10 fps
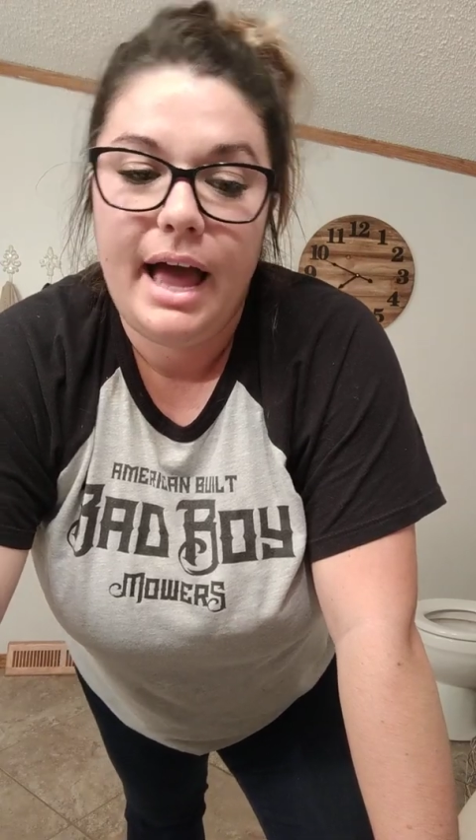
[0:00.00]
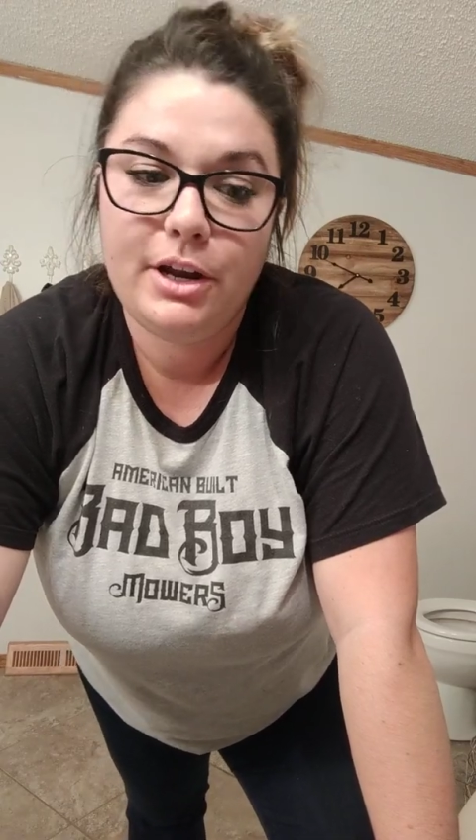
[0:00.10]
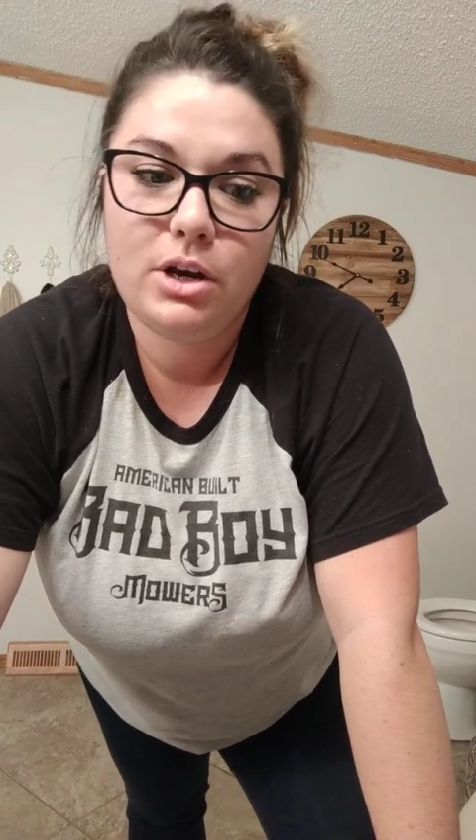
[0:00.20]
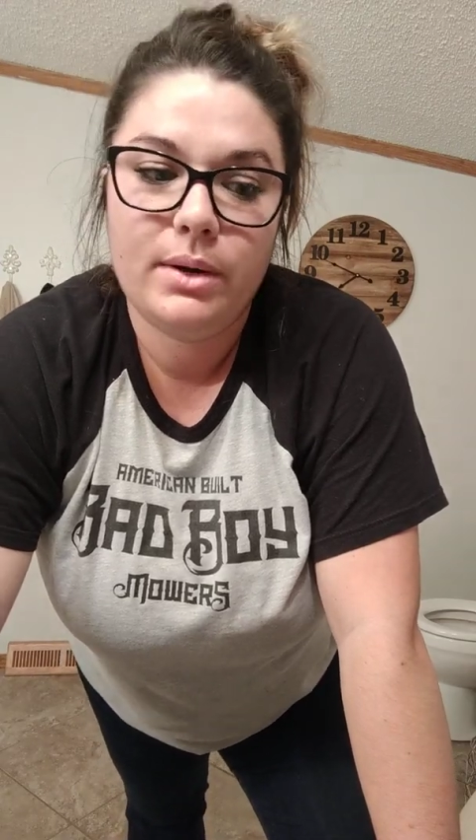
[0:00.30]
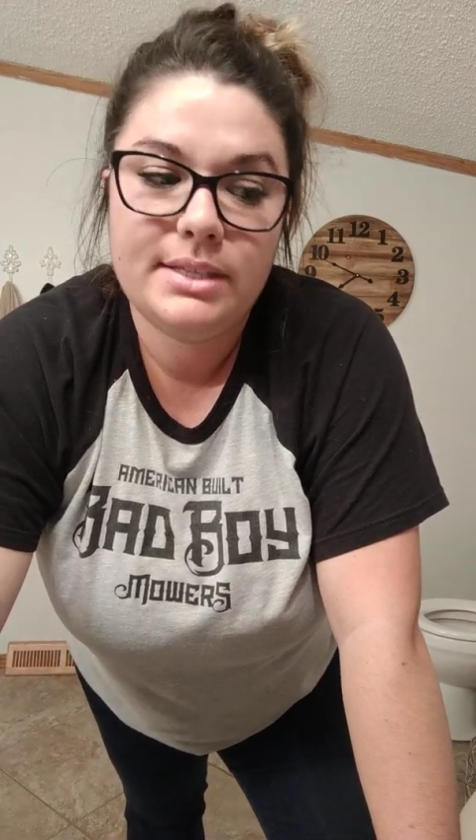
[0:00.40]

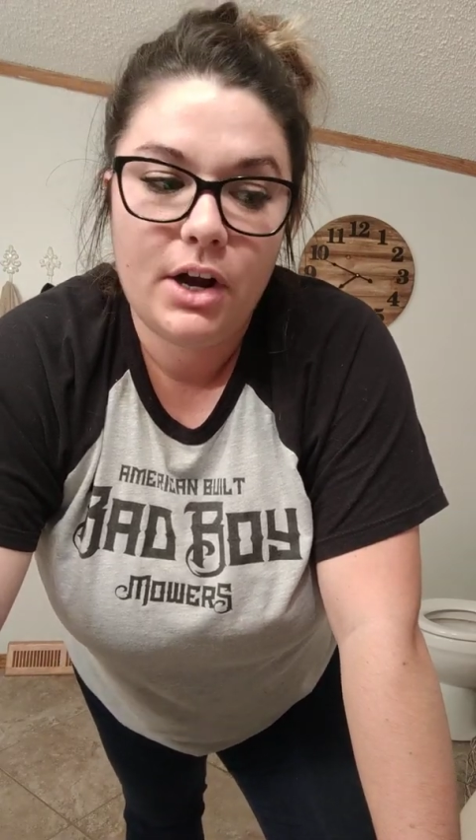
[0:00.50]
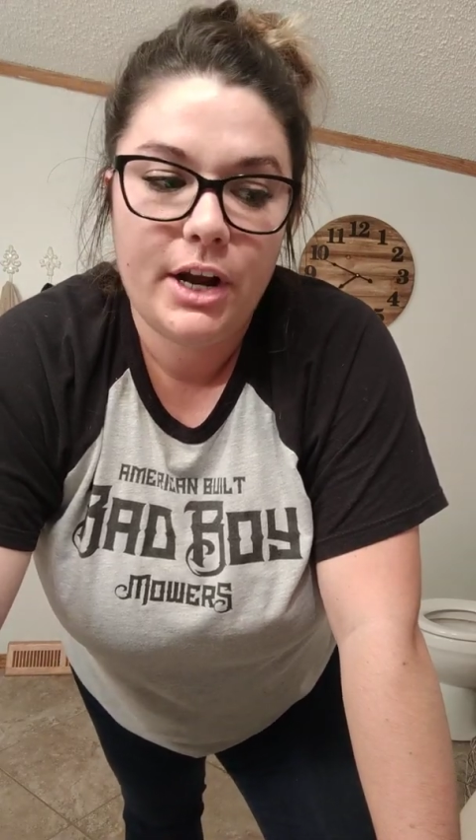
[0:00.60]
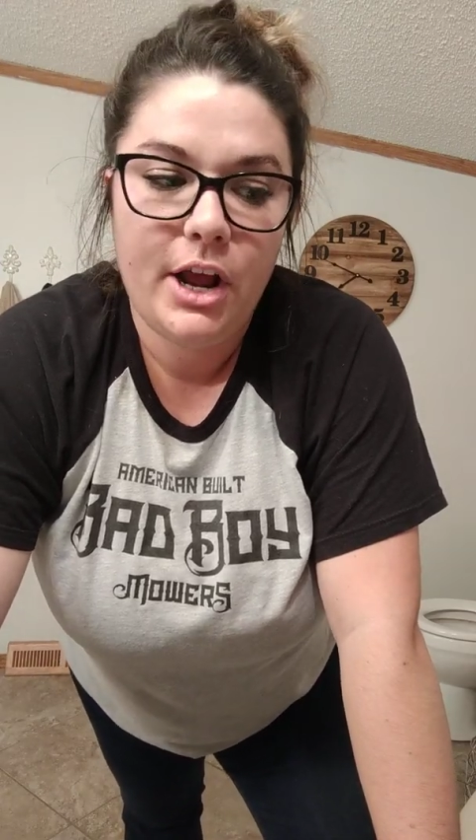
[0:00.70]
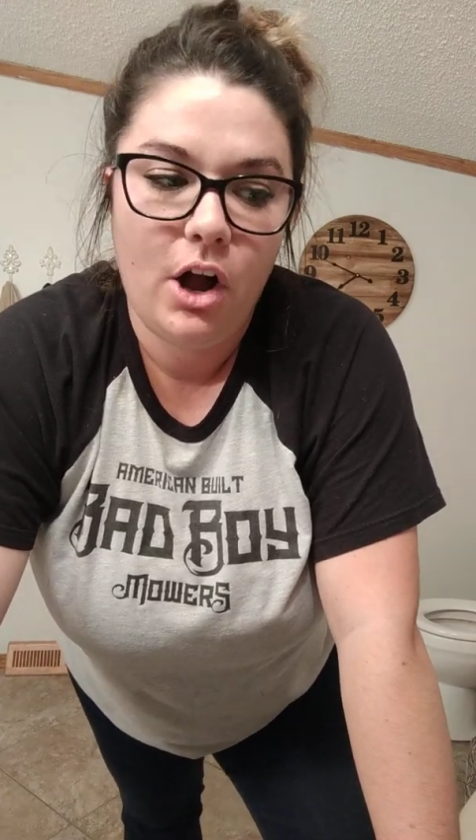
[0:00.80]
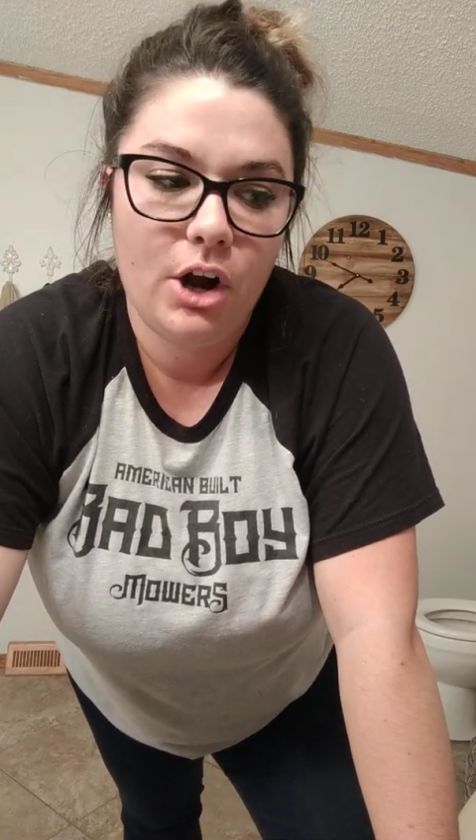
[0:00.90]
I know it's
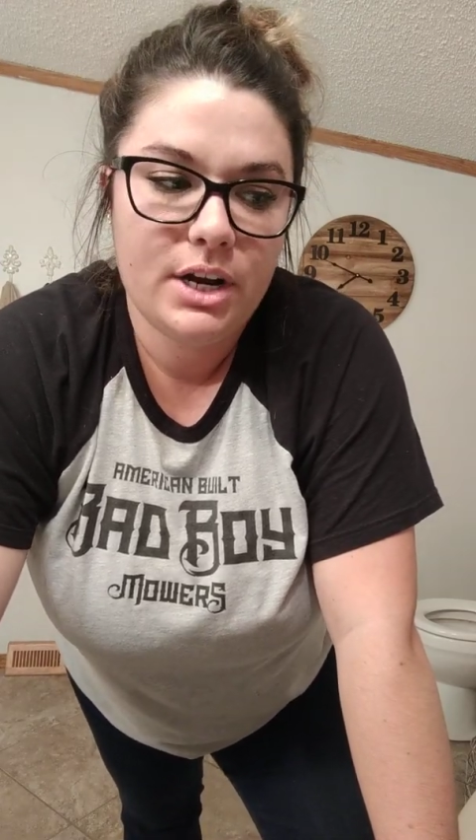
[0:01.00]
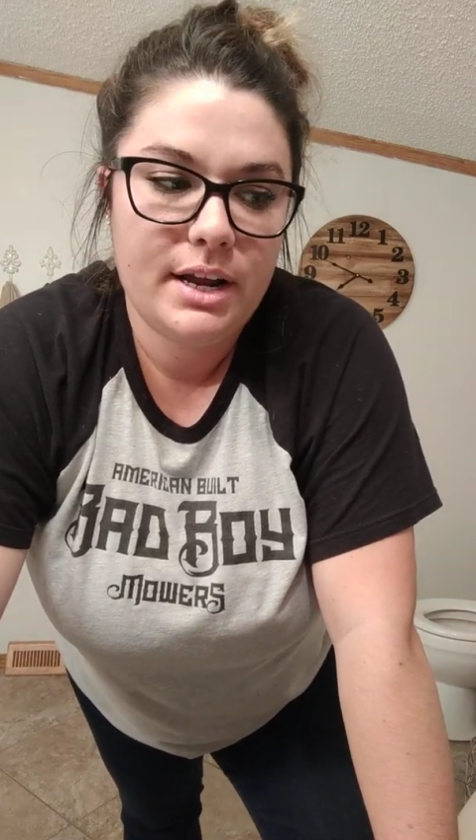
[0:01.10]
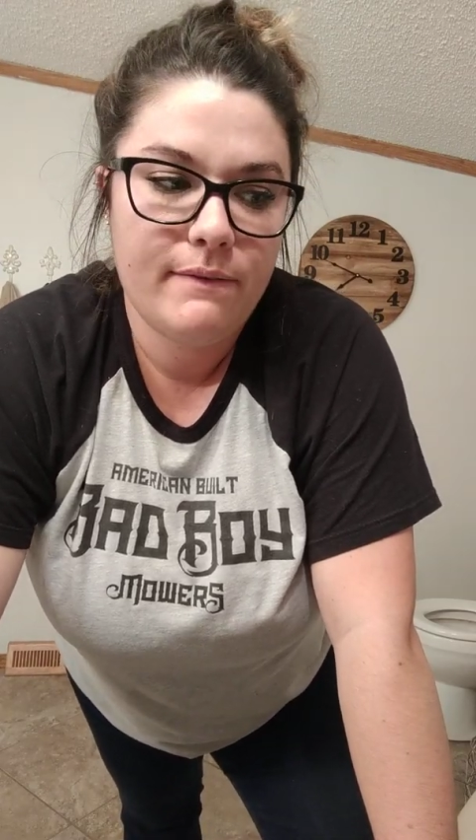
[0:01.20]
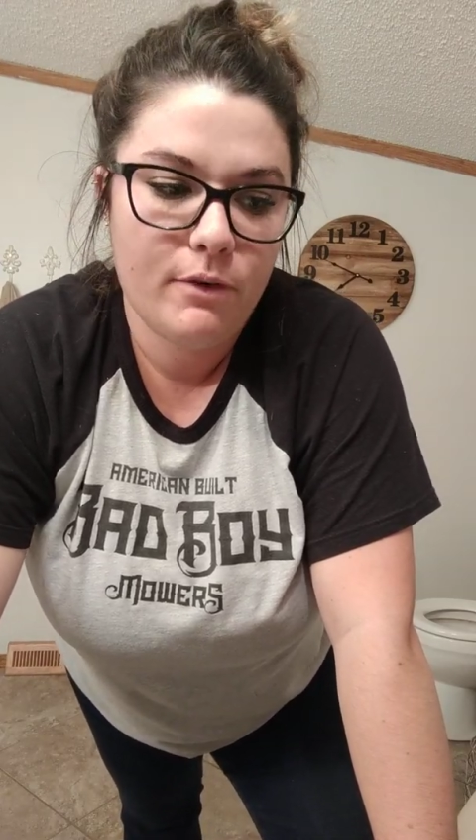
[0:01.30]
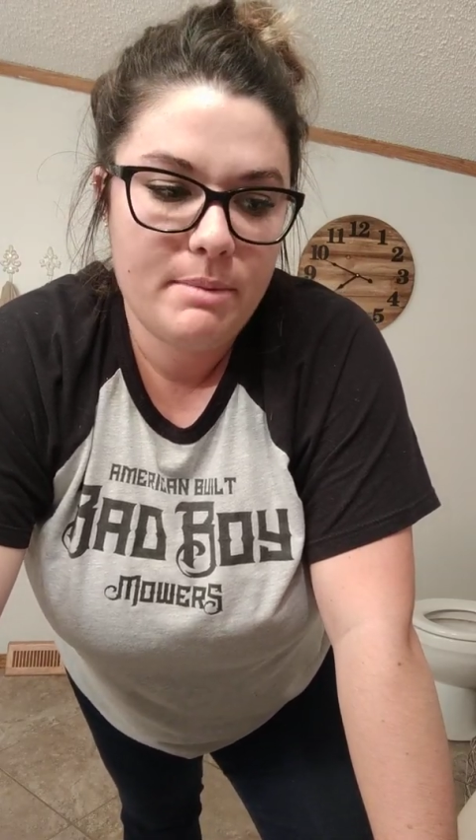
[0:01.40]
already hard enough